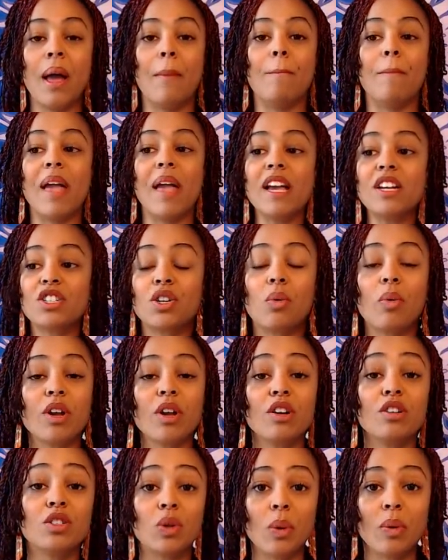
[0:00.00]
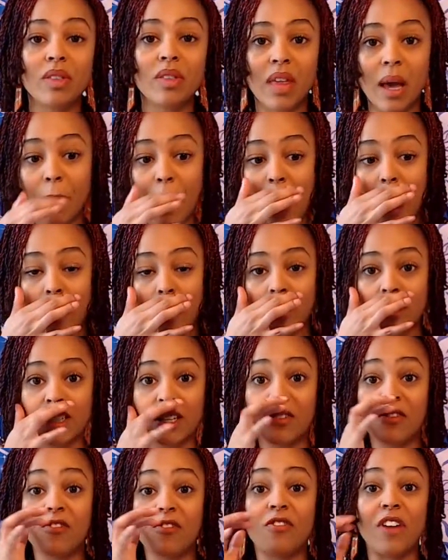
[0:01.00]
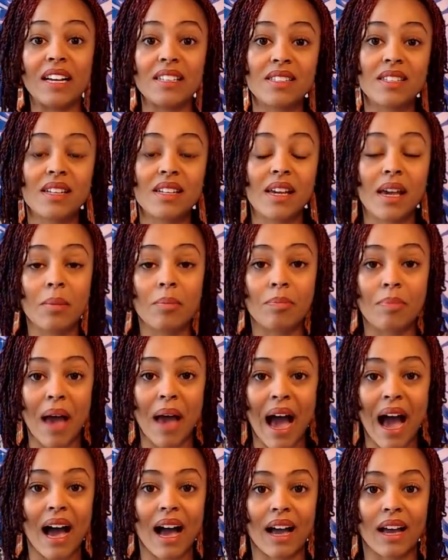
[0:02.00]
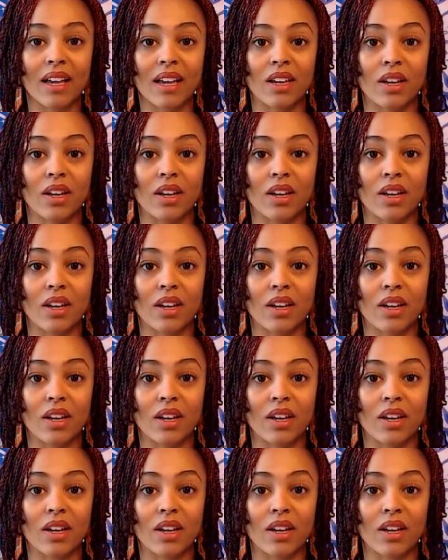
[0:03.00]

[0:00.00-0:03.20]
Make sure what you're doing with that power is investing it back,